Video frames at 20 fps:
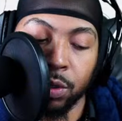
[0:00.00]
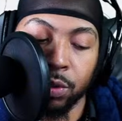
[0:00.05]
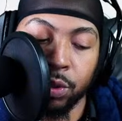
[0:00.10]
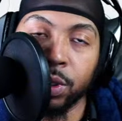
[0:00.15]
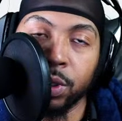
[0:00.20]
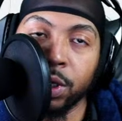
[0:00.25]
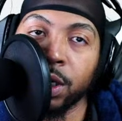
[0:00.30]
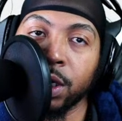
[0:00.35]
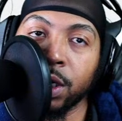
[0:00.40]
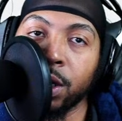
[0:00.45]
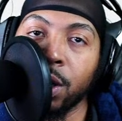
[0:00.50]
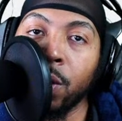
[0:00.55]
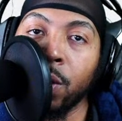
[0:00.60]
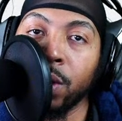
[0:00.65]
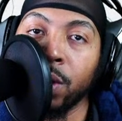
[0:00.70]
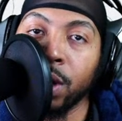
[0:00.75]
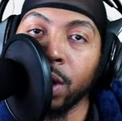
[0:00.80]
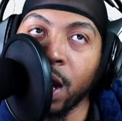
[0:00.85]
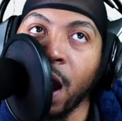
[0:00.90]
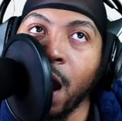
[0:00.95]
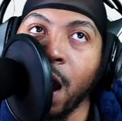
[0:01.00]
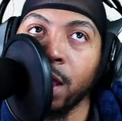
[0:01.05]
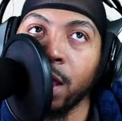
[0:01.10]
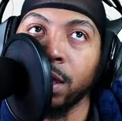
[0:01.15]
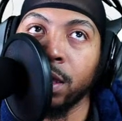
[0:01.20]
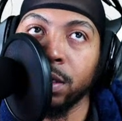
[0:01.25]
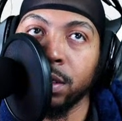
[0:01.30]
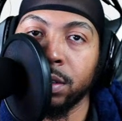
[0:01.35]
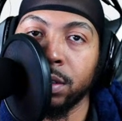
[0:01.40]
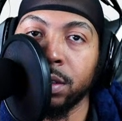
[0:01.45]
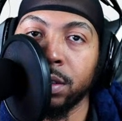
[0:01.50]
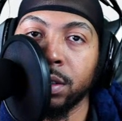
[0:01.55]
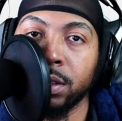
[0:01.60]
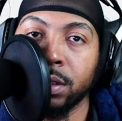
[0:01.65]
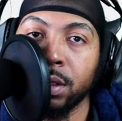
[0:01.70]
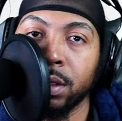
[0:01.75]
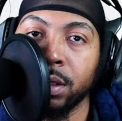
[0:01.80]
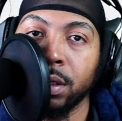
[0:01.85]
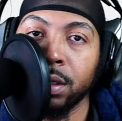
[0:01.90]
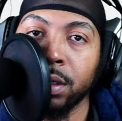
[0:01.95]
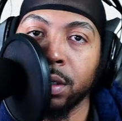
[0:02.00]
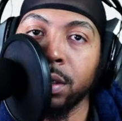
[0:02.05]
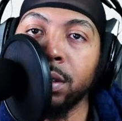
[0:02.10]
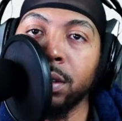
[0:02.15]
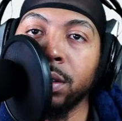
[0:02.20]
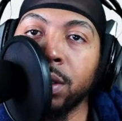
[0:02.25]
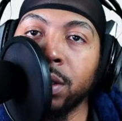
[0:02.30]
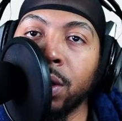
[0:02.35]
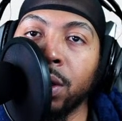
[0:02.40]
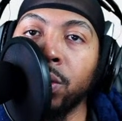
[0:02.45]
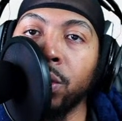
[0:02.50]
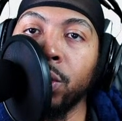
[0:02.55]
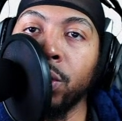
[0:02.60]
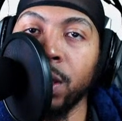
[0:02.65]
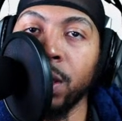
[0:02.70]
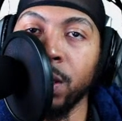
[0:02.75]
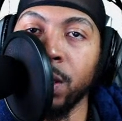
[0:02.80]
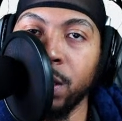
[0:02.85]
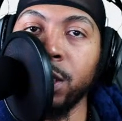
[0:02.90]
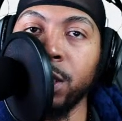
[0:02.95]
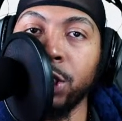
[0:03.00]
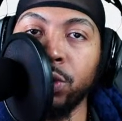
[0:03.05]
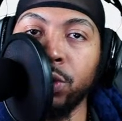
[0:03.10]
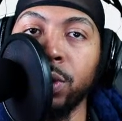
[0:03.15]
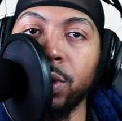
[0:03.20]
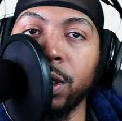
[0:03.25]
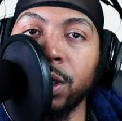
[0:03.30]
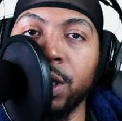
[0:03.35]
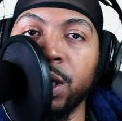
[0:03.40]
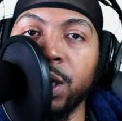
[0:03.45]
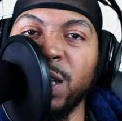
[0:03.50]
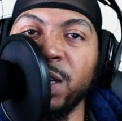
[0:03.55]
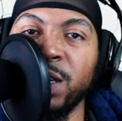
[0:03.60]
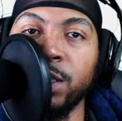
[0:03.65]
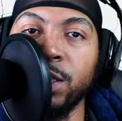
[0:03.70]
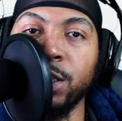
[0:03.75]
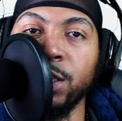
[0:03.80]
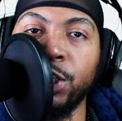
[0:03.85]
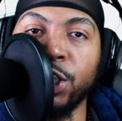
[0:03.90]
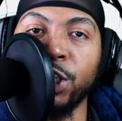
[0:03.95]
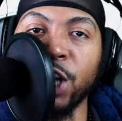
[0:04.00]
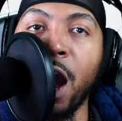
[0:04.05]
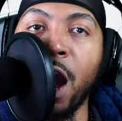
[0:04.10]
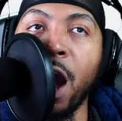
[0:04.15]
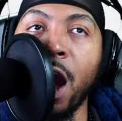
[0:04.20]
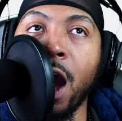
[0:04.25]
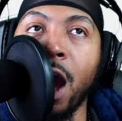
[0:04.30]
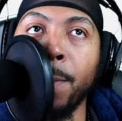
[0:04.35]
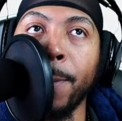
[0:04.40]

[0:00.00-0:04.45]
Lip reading: can go to college, so you can get you a good job,